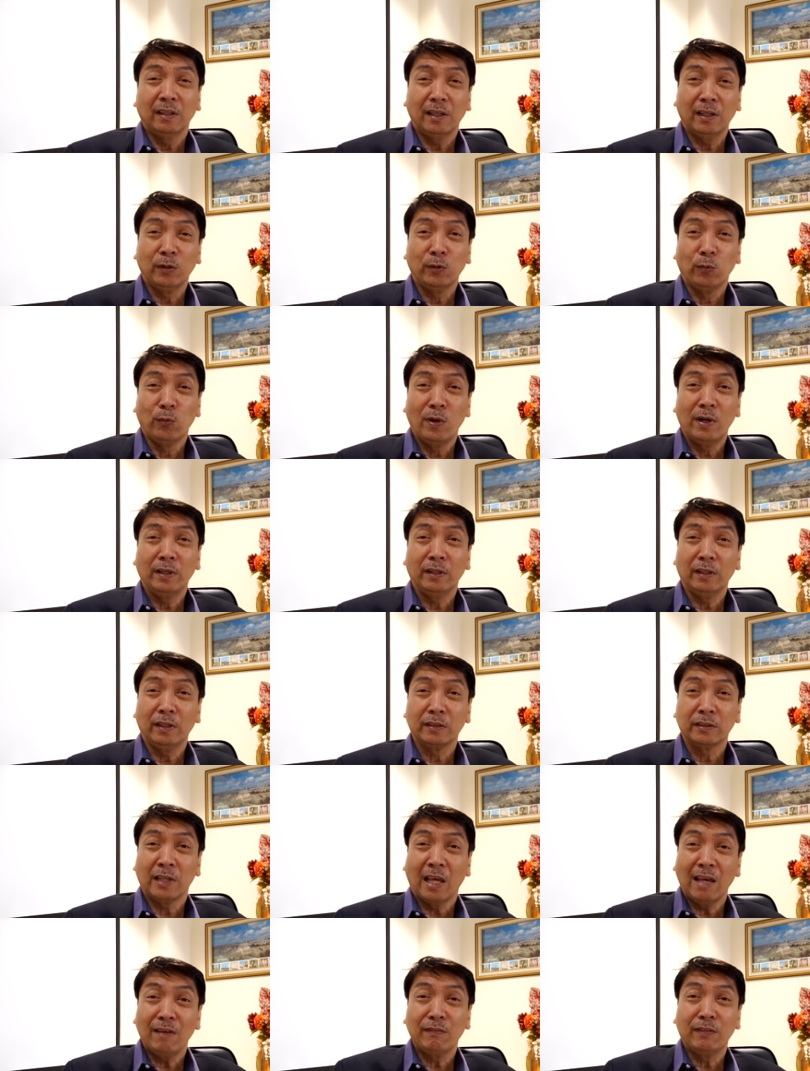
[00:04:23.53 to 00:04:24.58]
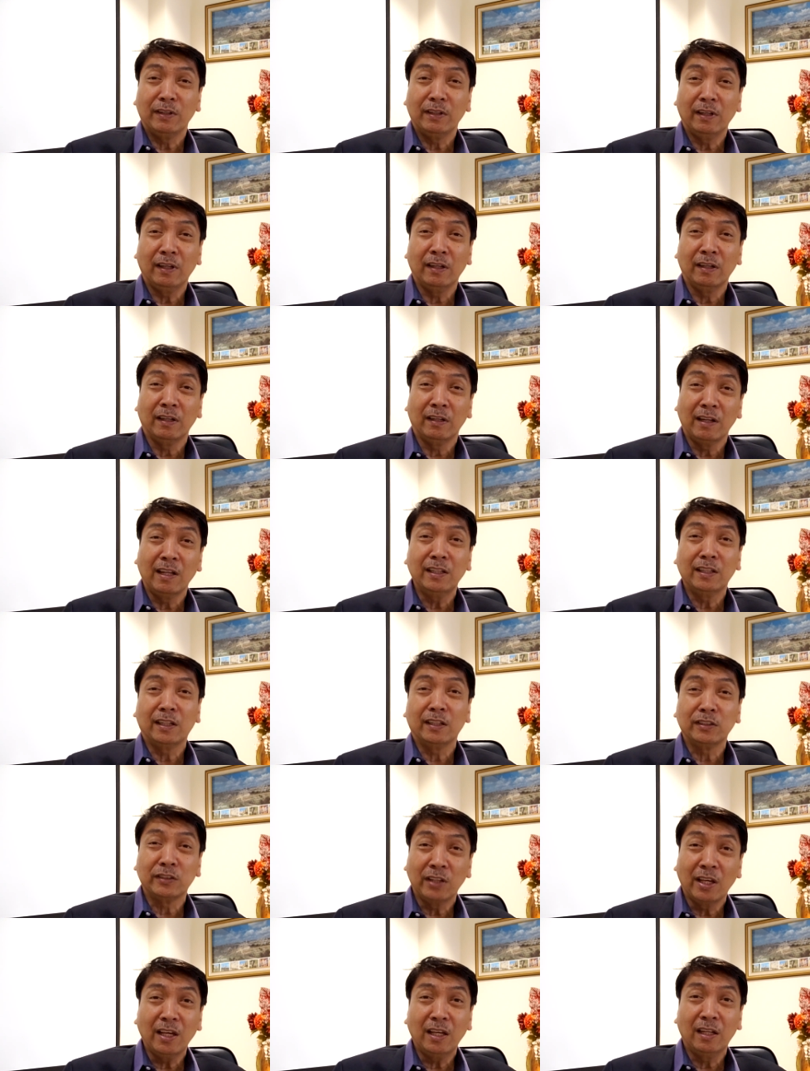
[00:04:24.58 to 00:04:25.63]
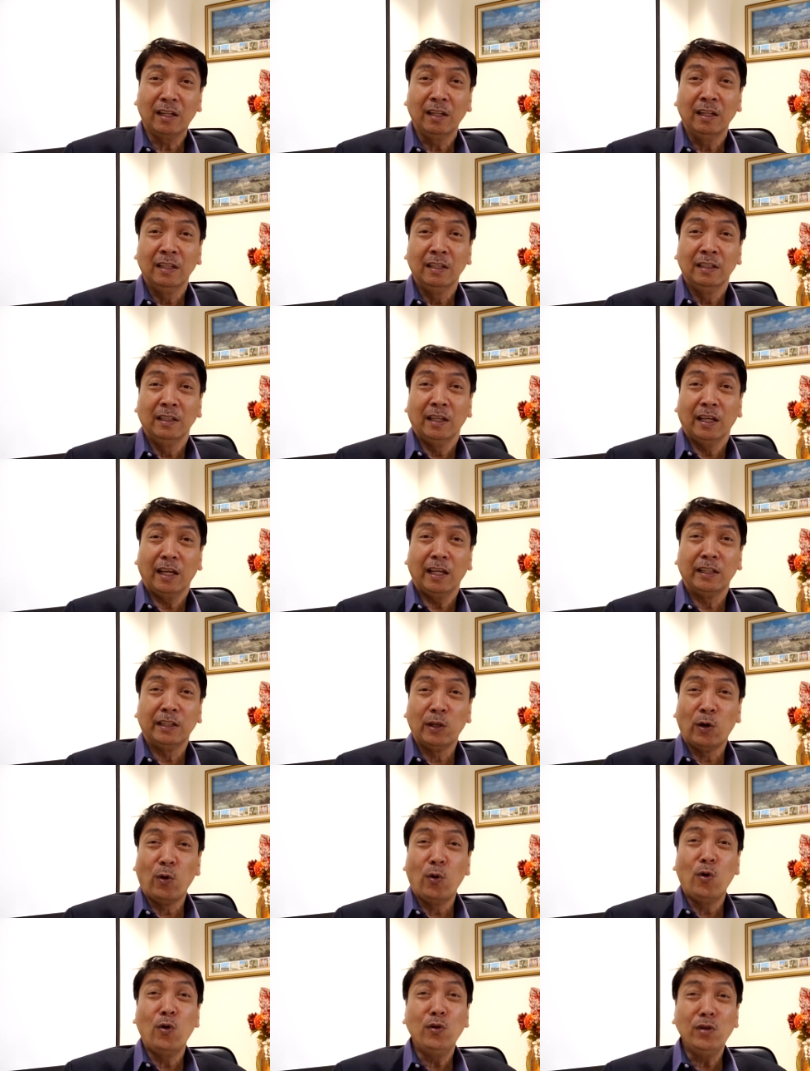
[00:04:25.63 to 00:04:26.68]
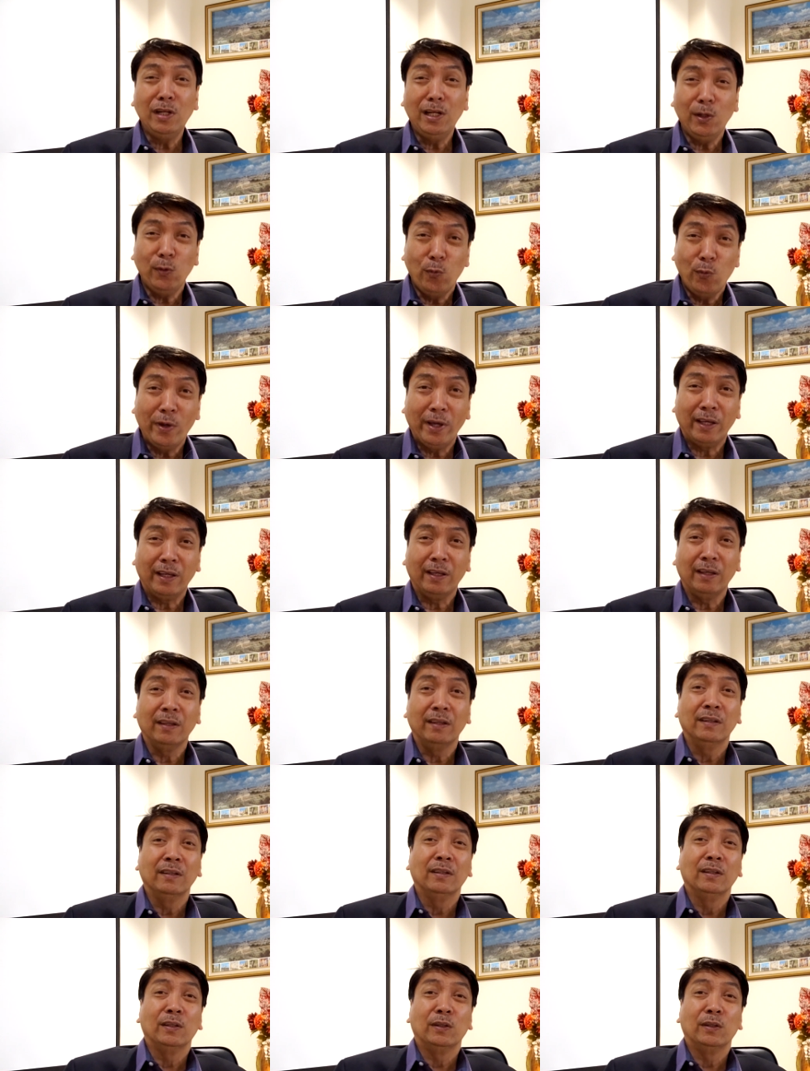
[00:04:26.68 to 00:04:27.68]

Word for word: and one is heaven and another is hell and the only way